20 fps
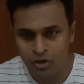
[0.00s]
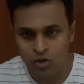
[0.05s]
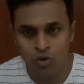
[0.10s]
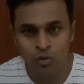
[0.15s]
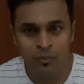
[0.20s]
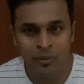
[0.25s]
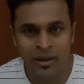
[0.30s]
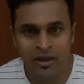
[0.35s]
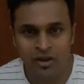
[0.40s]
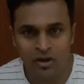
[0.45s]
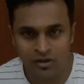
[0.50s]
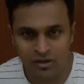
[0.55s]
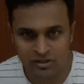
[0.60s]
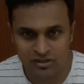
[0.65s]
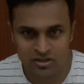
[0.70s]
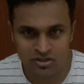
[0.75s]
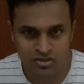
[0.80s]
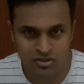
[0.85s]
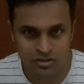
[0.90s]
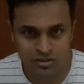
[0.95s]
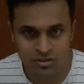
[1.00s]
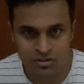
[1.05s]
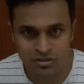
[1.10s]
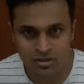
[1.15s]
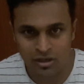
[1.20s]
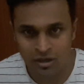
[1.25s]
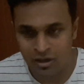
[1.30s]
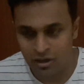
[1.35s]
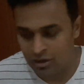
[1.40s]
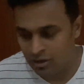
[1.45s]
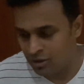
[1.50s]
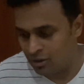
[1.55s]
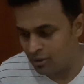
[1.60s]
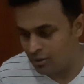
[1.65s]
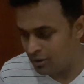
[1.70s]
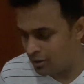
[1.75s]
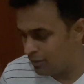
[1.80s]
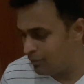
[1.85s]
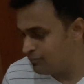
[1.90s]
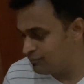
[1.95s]
you make your decisions
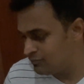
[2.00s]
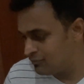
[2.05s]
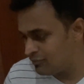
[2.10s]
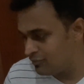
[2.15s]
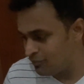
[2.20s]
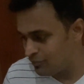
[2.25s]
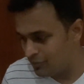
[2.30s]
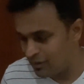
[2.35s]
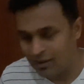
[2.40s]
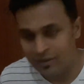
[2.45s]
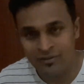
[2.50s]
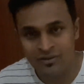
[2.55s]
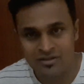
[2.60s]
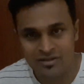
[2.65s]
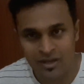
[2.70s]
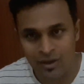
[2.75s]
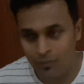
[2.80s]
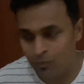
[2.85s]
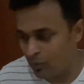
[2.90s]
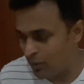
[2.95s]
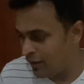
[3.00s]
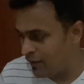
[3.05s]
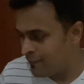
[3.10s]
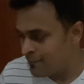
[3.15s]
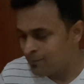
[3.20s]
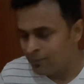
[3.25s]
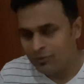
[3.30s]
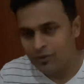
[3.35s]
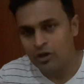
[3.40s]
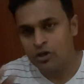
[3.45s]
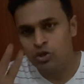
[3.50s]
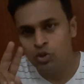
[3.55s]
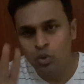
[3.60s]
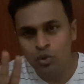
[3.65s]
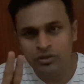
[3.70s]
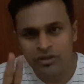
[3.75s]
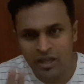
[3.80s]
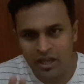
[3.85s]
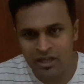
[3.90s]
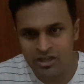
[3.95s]
in the same way. The
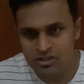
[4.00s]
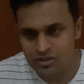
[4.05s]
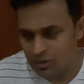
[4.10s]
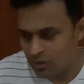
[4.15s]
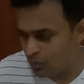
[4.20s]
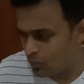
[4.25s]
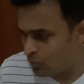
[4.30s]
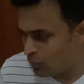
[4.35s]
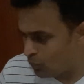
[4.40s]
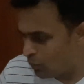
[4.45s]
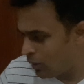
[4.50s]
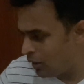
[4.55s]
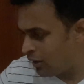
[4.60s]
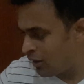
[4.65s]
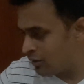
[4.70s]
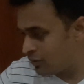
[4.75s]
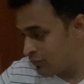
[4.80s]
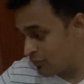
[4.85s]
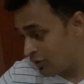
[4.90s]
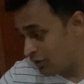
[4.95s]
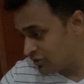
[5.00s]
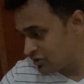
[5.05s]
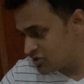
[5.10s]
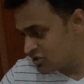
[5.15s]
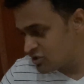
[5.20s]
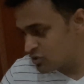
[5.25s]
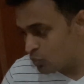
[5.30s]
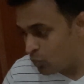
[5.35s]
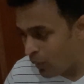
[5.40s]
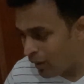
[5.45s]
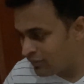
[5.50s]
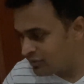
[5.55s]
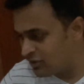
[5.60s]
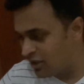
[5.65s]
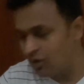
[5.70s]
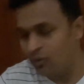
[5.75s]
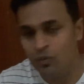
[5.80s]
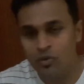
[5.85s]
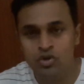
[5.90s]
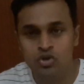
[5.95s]
two things, rather just one
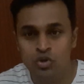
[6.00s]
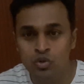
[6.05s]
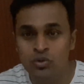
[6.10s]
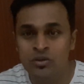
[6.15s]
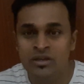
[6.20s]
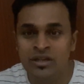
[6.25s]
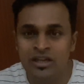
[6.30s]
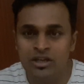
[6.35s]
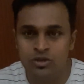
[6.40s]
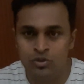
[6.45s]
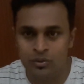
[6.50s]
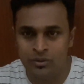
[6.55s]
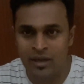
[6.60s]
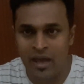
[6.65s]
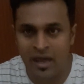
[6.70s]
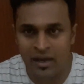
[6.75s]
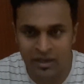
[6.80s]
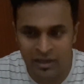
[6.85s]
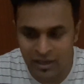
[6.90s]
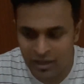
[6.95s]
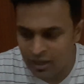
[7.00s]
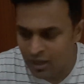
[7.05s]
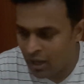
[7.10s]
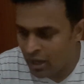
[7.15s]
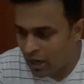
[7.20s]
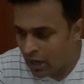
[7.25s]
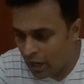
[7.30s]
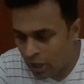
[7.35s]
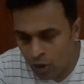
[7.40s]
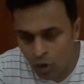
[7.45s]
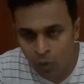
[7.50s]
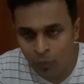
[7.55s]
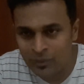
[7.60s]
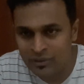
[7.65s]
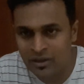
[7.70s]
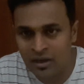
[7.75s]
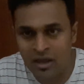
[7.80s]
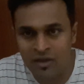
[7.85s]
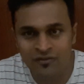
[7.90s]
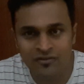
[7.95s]
thing you need to carry along
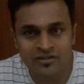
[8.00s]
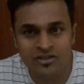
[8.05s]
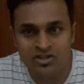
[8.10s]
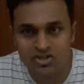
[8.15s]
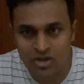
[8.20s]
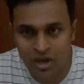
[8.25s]
with the knife is a